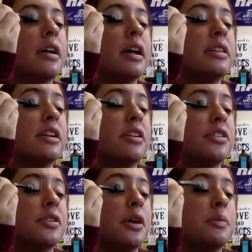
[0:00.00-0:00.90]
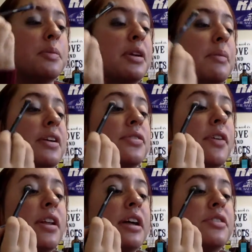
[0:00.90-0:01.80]
And that also helps minimize
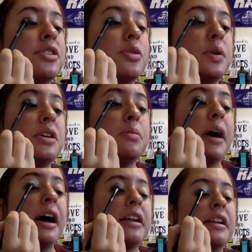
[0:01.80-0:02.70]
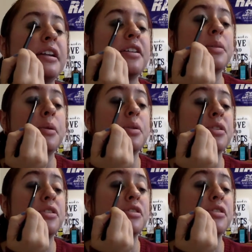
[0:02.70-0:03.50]
fallout too when you pat it in as opposed to